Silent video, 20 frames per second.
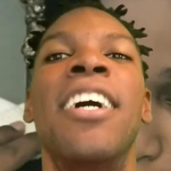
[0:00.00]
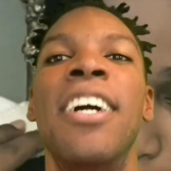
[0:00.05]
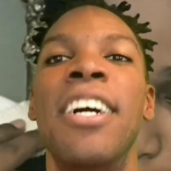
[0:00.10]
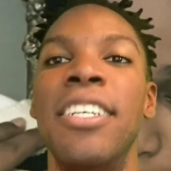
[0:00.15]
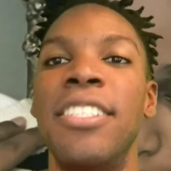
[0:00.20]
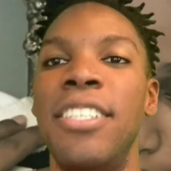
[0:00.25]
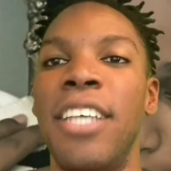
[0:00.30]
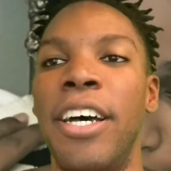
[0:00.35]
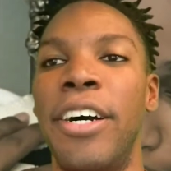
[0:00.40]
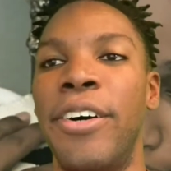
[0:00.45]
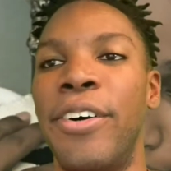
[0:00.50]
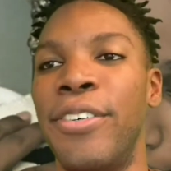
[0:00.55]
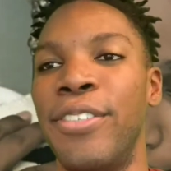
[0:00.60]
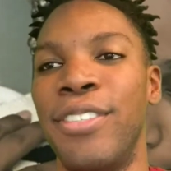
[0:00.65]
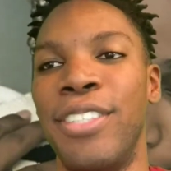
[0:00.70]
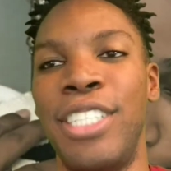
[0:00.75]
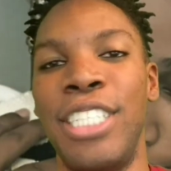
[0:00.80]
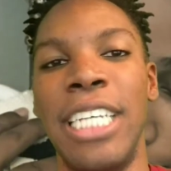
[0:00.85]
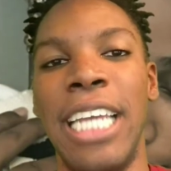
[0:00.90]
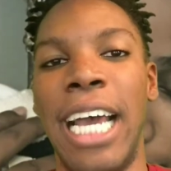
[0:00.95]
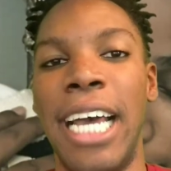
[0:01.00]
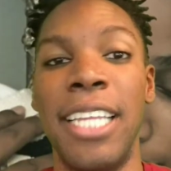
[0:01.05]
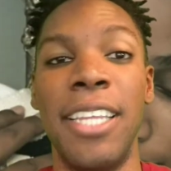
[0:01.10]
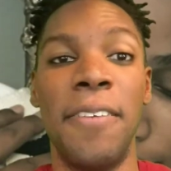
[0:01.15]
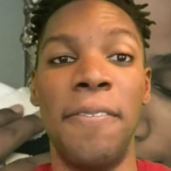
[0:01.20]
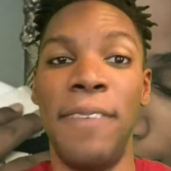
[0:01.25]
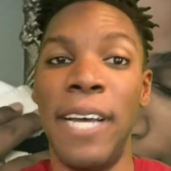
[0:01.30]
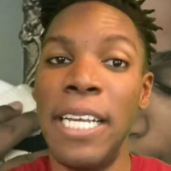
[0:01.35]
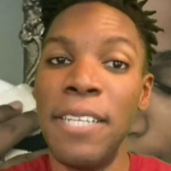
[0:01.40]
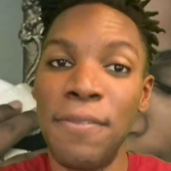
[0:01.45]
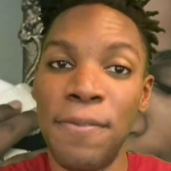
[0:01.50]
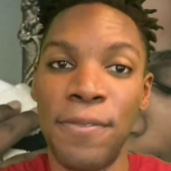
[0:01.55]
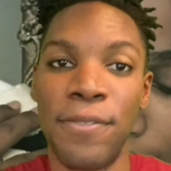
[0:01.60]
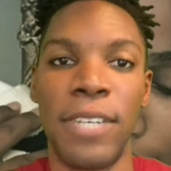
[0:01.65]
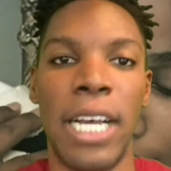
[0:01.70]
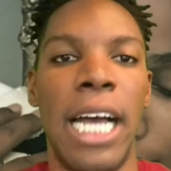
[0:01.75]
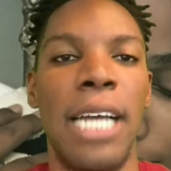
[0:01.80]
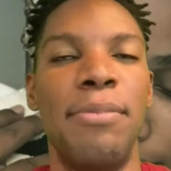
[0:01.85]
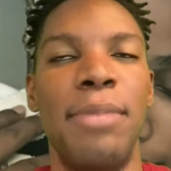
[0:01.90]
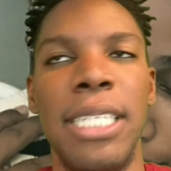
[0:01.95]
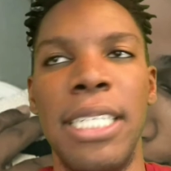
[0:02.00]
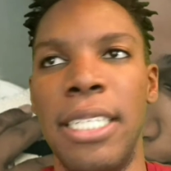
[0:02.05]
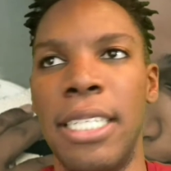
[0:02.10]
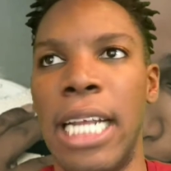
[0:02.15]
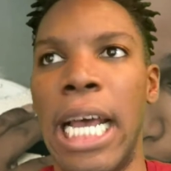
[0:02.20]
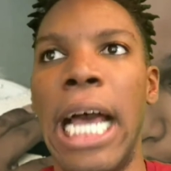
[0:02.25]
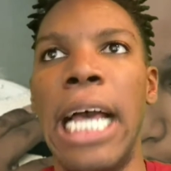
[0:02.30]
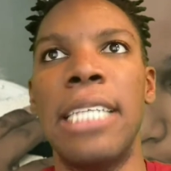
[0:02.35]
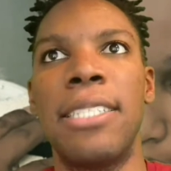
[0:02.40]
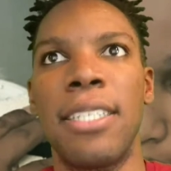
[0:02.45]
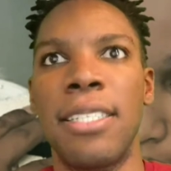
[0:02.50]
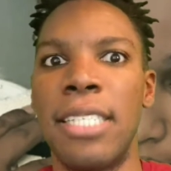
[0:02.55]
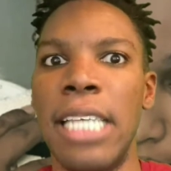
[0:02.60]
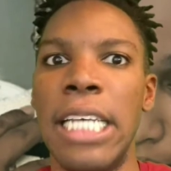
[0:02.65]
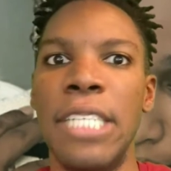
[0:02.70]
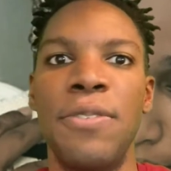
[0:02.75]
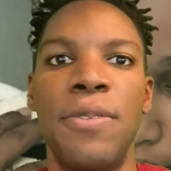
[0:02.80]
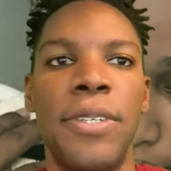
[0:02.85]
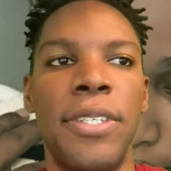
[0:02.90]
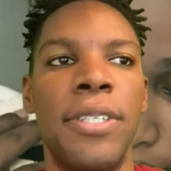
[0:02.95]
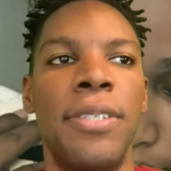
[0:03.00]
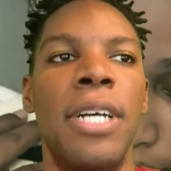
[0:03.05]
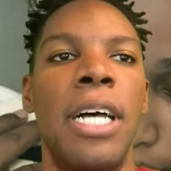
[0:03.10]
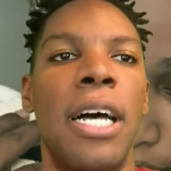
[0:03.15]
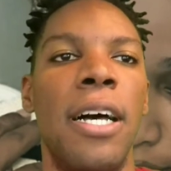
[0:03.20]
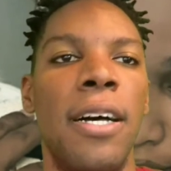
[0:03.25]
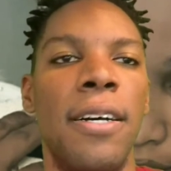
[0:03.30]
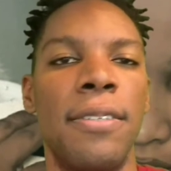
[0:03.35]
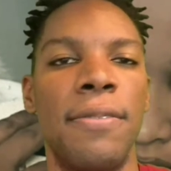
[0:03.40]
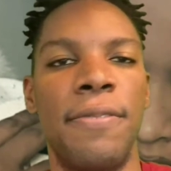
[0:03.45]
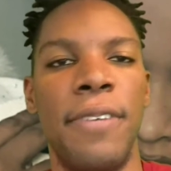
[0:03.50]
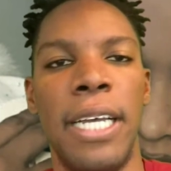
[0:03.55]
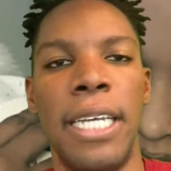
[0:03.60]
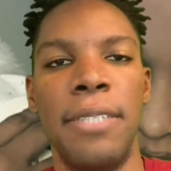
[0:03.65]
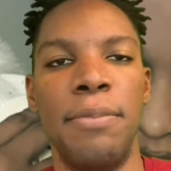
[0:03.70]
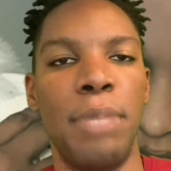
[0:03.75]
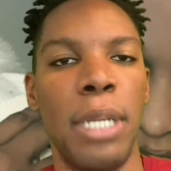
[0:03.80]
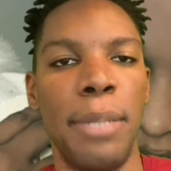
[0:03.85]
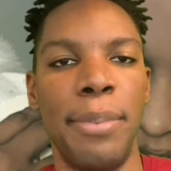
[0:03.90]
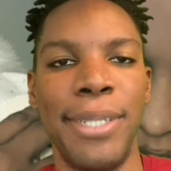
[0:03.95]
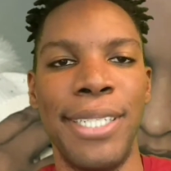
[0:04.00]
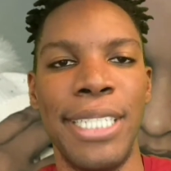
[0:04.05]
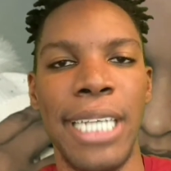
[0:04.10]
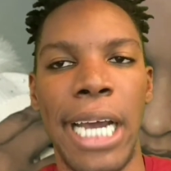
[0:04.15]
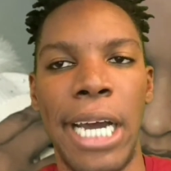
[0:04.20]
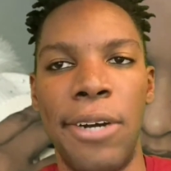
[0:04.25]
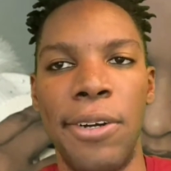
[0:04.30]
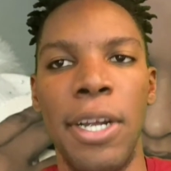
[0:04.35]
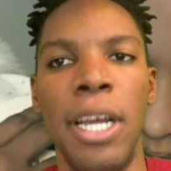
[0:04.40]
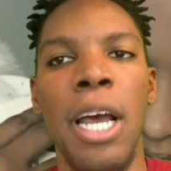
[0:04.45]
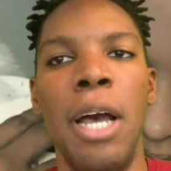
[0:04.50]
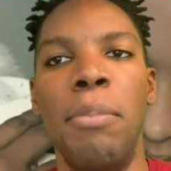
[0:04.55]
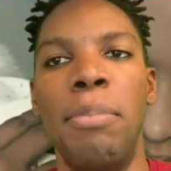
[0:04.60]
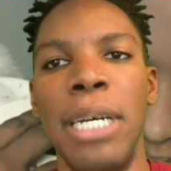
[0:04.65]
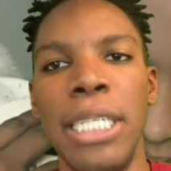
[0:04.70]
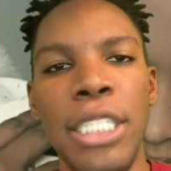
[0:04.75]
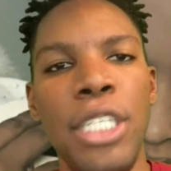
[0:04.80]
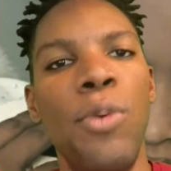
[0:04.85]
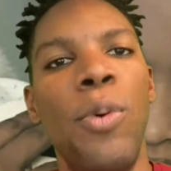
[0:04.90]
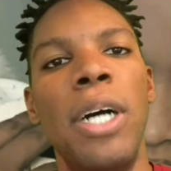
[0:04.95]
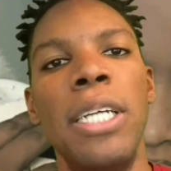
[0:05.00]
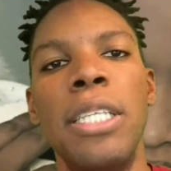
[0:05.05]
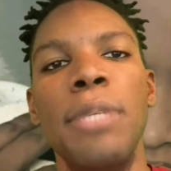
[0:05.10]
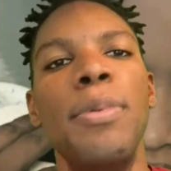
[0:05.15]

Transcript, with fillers: so she had an event, I mean, a successful event, baby shower, but she wanted to